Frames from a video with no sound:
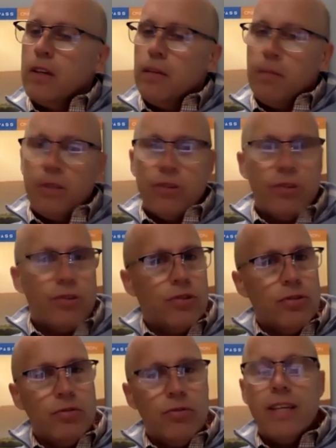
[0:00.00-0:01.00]
but you
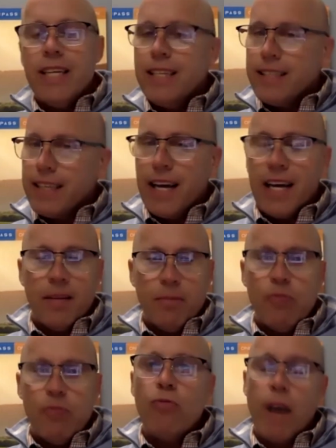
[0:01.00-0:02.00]
do need to kind of
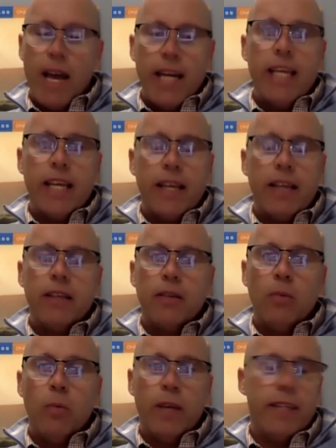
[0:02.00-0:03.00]
be ready
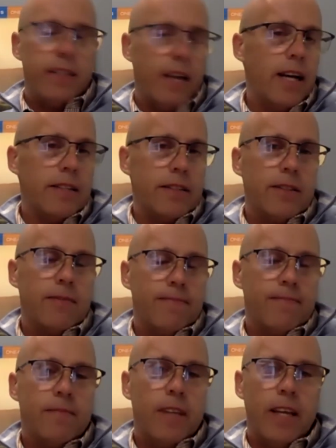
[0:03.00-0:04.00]
when it does.
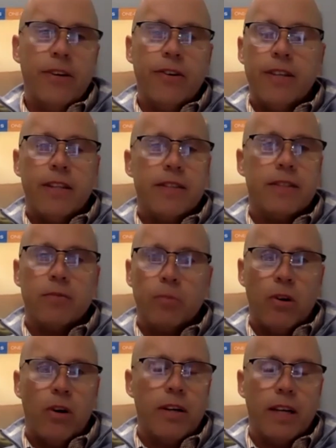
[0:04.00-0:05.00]
And
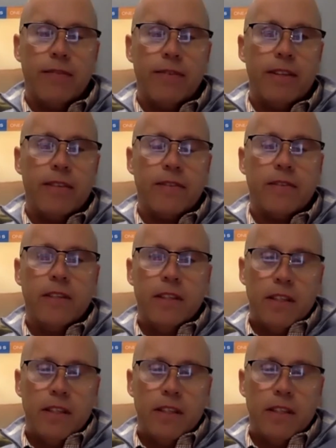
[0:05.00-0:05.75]
we're all kind of in this